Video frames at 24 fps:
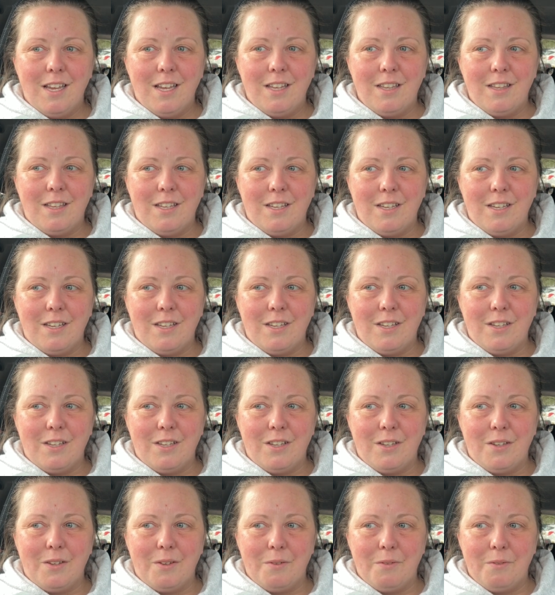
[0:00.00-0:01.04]

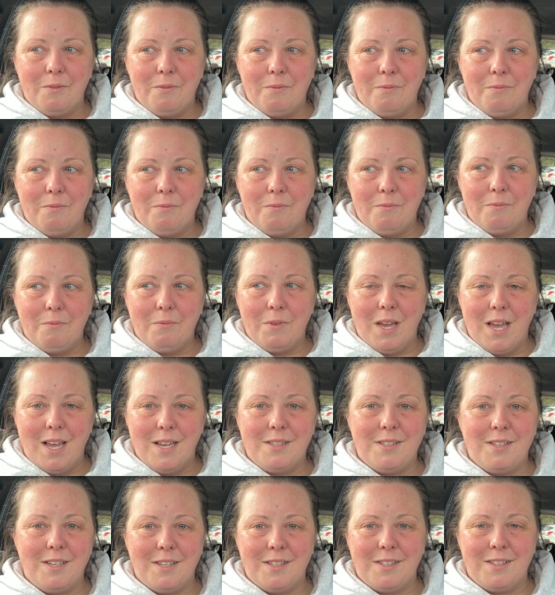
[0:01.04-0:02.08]
the
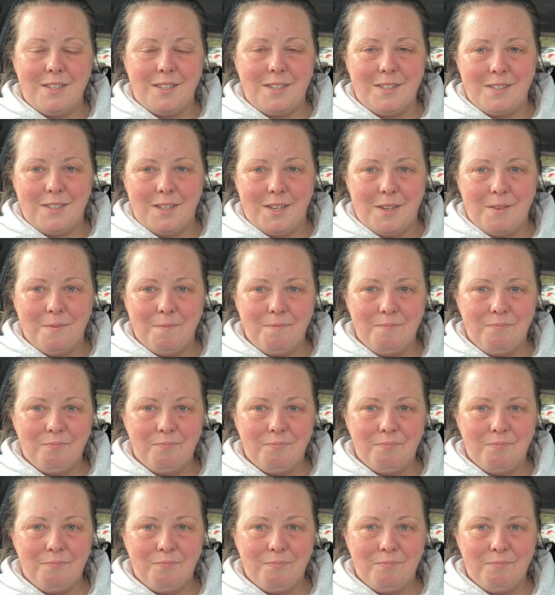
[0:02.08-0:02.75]
SECC.